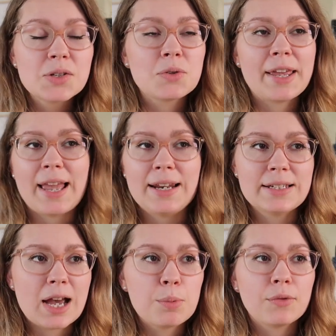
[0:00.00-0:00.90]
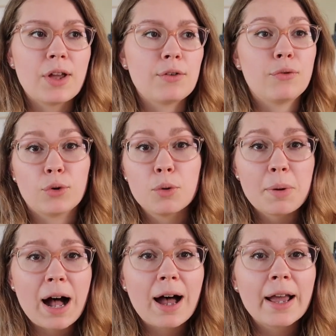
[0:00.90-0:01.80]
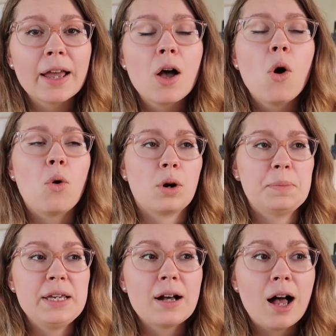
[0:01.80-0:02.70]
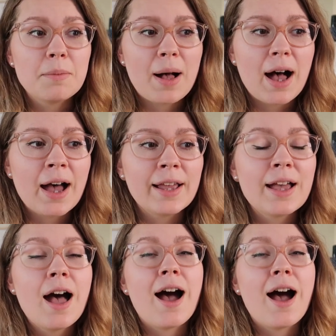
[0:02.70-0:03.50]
So like any type of like fruit pie or pecan pie.